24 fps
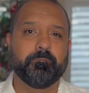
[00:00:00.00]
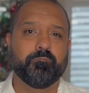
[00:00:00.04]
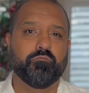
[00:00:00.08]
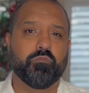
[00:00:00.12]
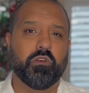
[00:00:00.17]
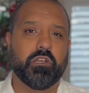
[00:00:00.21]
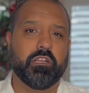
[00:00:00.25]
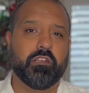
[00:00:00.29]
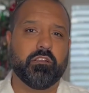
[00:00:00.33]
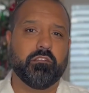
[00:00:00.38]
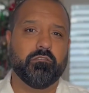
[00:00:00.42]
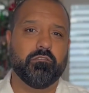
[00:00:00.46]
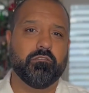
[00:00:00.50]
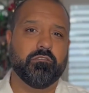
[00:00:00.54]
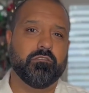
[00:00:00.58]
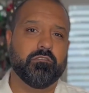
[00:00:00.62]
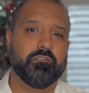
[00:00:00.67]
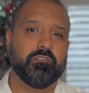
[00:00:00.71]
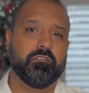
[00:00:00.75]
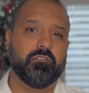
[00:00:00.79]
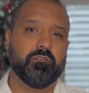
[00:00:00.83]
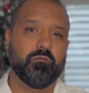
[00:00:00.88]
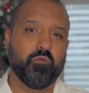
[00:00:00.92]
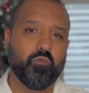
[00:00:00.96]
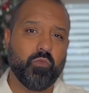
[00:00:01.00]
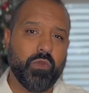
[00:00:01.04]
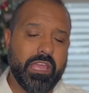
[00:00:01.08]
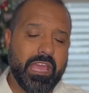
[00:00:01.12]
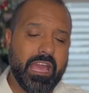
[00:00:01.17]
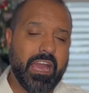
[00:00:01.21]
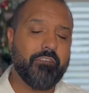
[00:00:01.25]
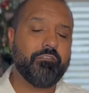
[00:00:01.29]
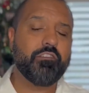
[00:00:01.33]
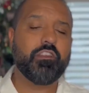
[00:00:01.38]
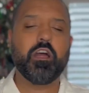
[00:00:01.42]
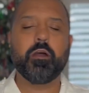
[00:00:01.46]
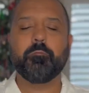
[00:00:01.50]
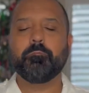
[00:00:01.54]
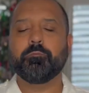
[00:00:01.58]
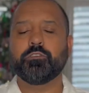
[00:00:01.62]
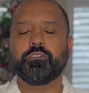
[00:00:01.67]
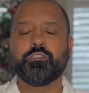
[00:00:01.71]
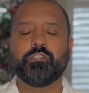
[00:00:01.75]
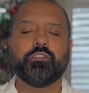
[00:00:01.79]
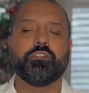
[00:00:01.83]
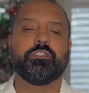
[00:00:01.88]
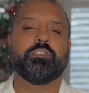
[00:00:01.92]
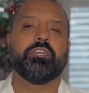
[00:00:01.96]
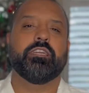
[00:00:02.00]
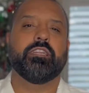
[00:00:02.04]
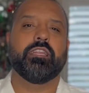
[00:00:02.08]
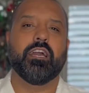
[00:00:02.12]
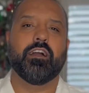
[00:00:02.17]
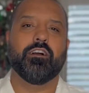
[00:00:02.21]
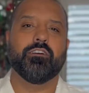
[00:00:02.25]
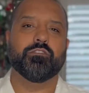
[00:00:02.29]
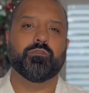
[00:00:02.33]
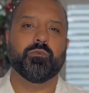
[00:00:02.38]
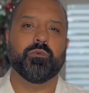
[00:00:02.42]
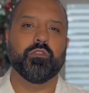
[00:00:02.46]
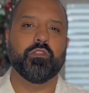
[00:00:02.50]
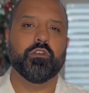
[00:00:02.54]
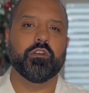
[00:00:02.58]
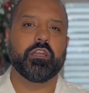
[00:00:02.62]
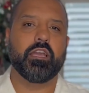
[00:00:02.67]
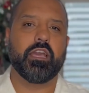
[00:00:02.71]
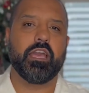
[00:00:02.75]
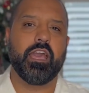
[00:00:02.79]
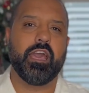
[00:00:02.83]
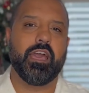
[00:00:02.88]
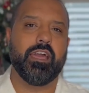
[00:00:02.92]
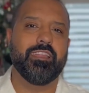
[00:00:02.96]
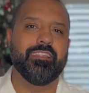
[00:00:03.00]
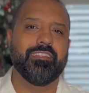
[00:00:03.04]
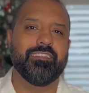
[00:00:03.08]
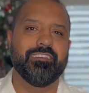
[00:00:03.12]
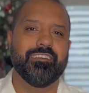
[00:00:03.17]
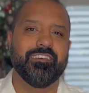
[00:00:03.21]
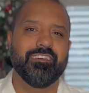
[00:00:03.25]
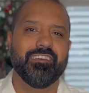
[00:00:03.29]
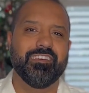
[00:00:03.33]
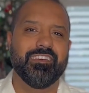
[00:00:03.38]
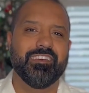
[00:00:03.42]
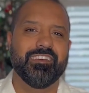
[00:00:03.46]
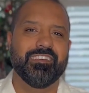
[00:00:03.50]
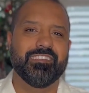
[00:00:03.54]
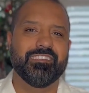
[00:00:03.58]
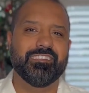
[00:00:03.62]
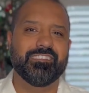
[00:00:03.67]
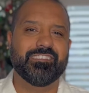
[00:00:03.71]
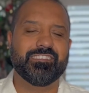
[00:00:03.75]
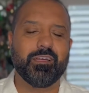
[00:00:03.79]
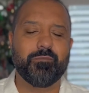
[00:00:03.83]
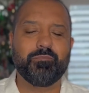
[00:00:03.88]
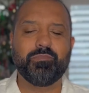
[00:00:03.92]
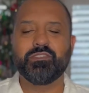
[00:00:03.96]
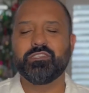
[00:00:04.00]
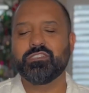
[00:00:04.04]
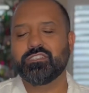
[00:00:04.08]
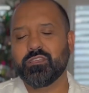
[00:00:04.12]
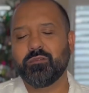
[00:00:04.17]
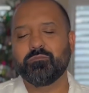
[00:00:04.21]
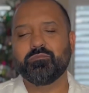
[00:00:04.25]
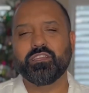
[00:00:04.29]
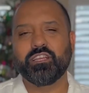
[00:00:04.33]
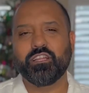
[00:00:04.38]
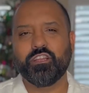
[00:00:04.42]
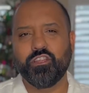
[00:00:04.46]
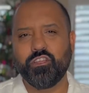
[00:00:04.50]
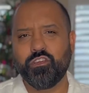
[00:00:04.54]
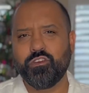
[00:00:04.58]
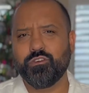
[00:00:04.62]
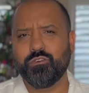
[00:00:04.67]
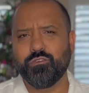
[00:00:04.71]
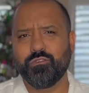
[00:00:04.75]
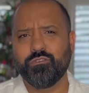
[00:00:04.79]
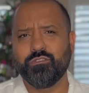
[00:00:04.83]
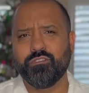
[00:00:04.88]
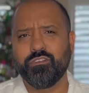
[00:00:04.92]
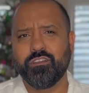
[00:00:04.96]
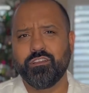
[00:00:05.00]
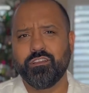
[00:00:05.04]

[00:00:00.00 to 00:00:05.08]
But we have an opportunity now as we look ahead to step into something new,